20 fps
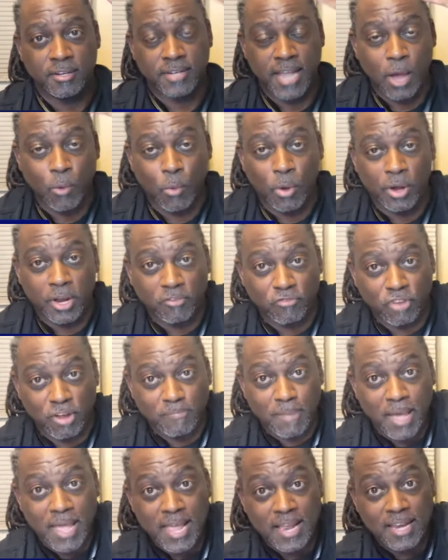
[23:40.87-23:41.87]
They want to
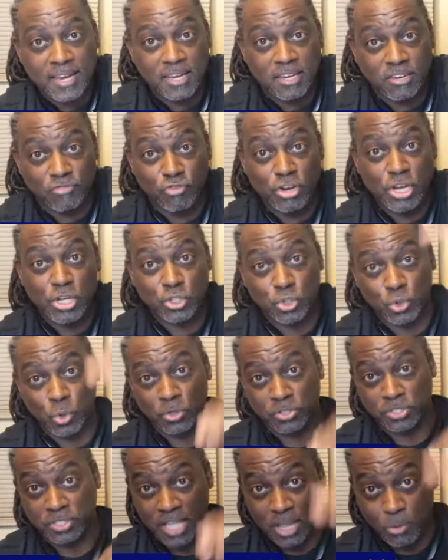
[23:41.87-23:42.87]
remain
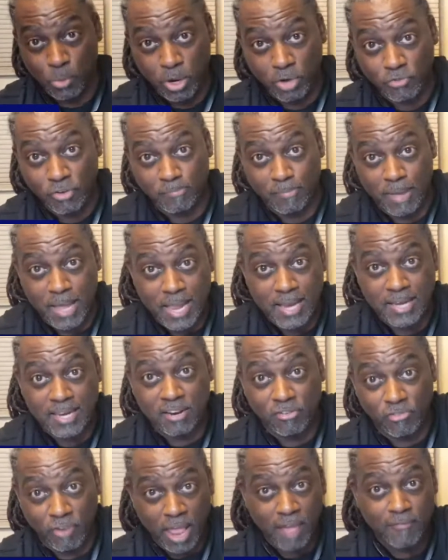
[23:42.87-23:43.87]
resources. They want to remain
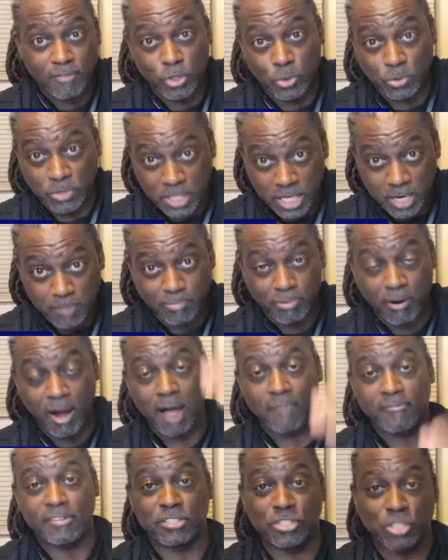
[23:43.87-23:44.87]
their revenues and their
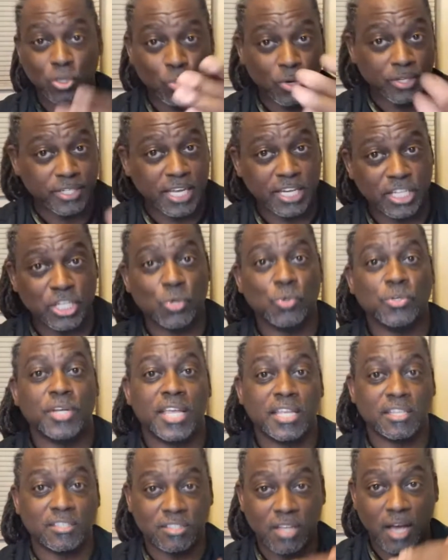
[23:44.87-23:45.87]
profits. So what they do,
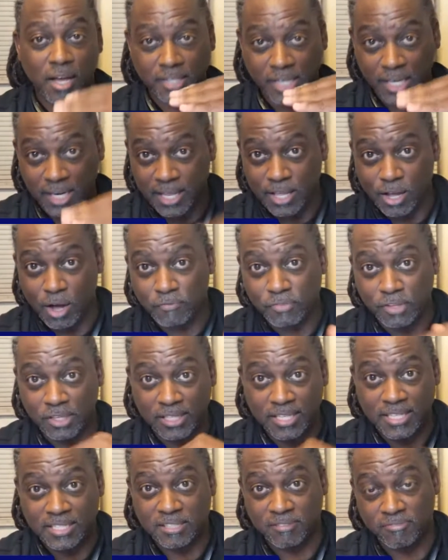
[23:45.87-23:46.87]
they start to lay off the
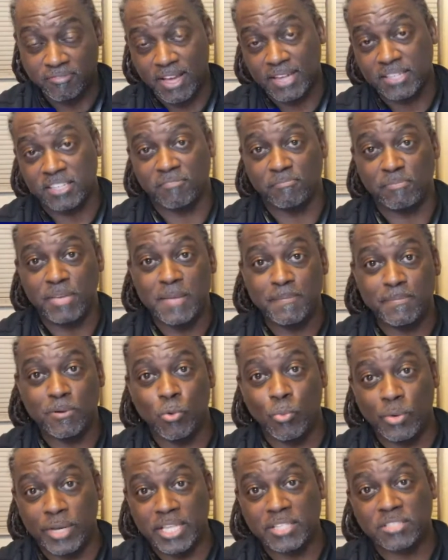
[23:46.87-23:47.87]
least effective
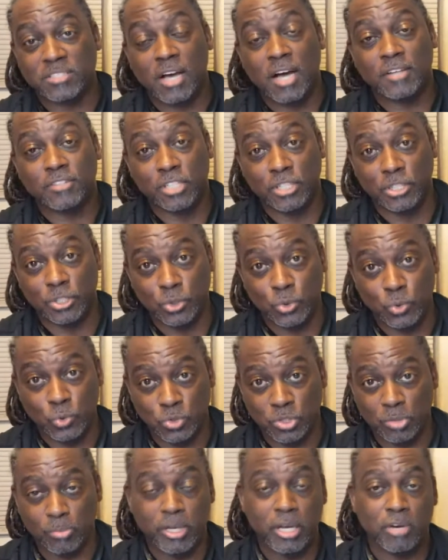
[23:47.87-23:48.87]
people when they start to
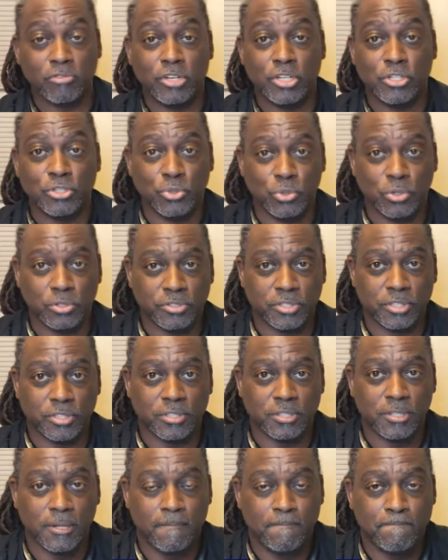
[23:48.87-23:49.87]
lose some of their
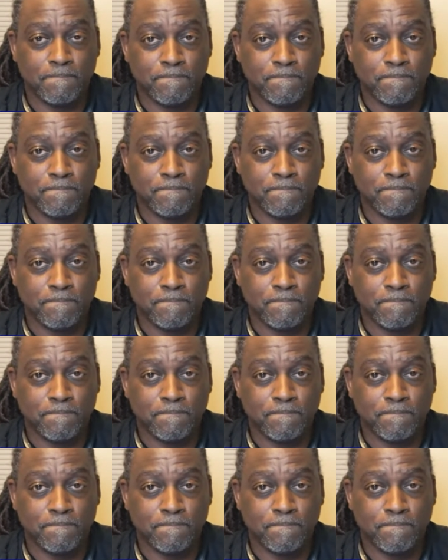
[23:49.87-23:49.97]
resources.